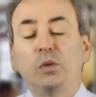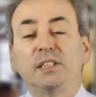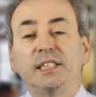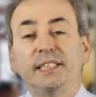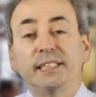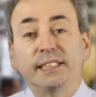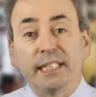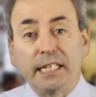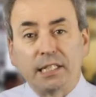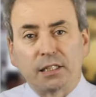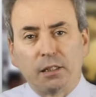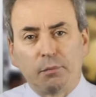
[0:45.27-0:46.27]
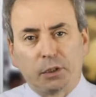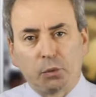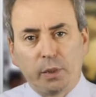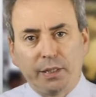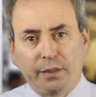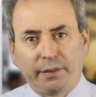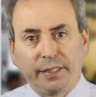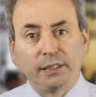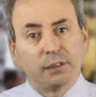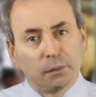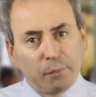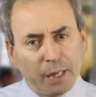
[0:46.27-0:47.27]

was a distinction between the things that